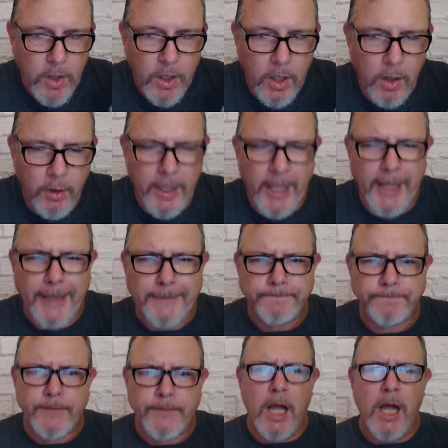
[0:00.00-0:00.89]
Okay,
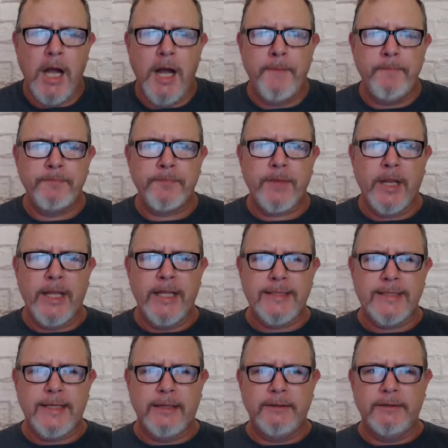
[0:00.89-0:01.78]

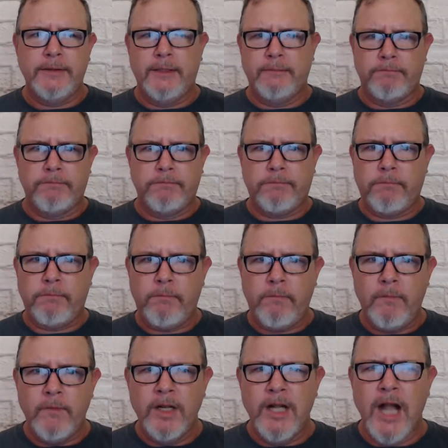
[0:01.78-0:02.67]
it's
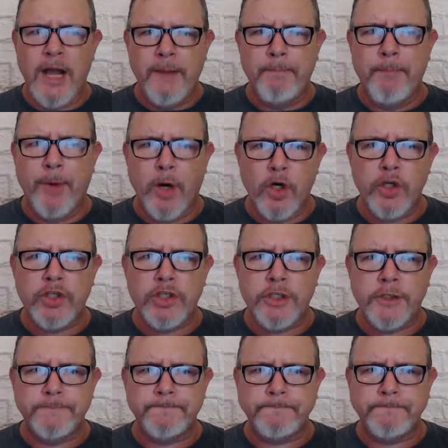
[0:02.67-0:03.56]
got a
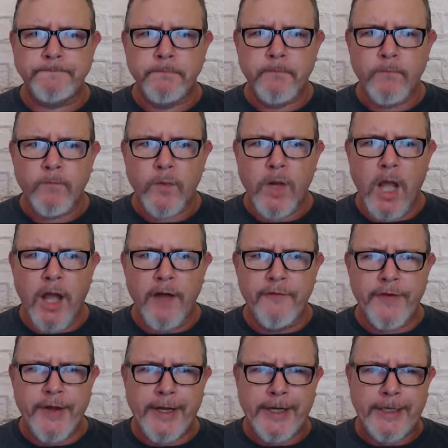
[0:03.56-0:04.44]
burst
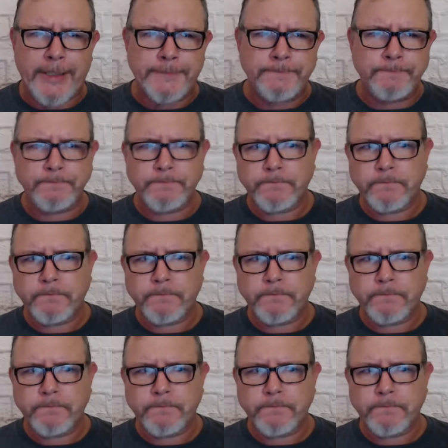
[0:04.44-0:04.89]
of a